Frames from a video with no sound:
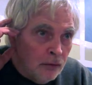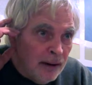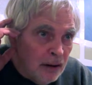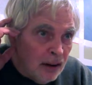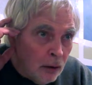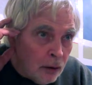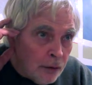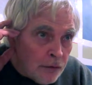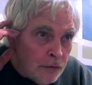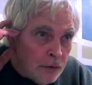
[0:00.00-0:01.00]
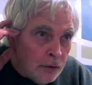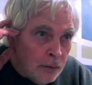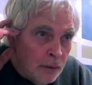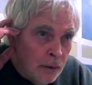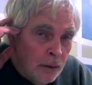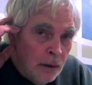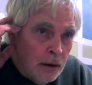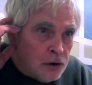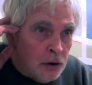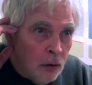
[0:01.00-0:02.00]
radio to listen to,
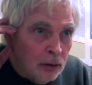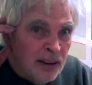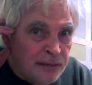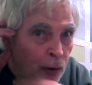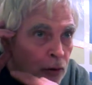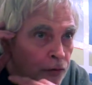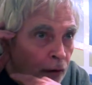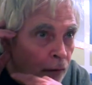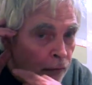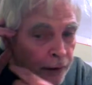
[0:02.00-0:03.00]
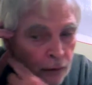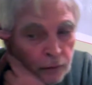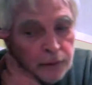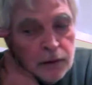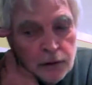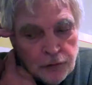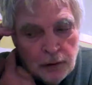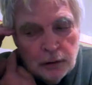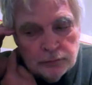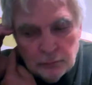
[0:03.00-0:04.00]
and she'd only focus on the radio like this,
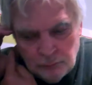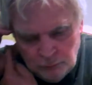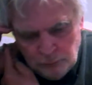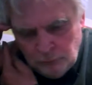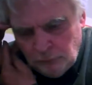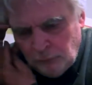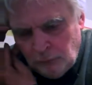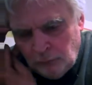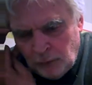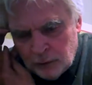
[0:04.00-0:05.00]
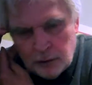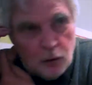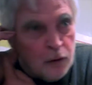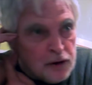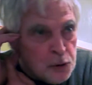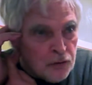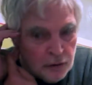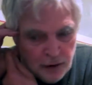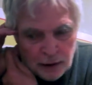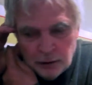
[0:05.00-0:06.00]
Didn't know where she was
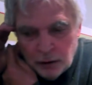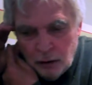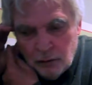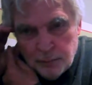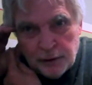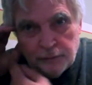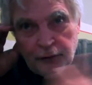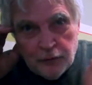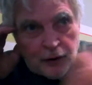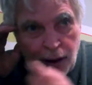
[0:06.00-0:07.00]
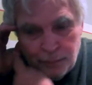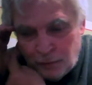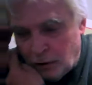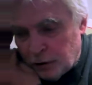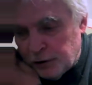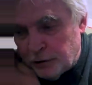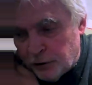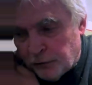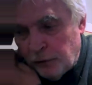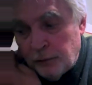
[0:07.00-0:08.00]
exactly going, but if there was a cop car, she'd
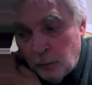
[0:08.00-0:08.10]
just